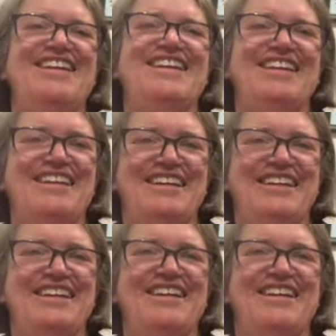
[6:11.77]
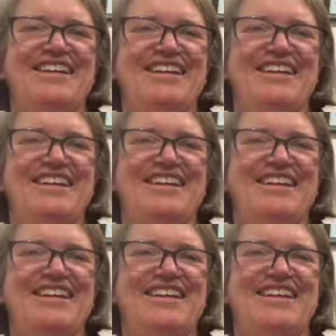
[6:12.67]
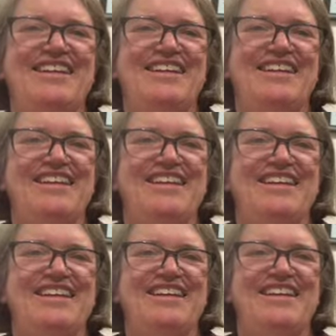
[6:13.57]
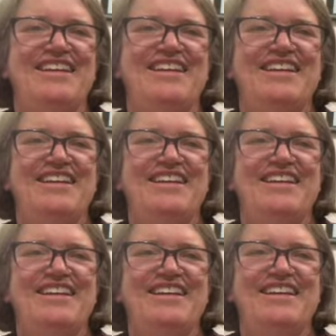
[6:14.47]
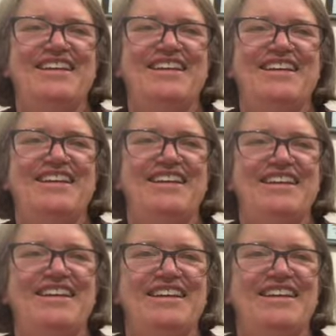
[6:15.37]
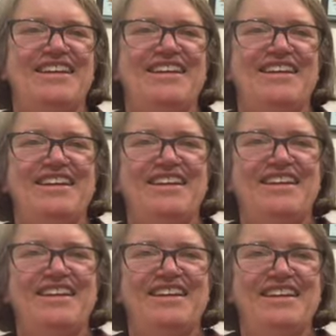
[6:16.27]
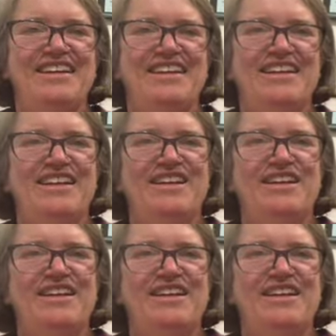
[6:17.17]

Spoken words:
No words are spoken by the person on screen.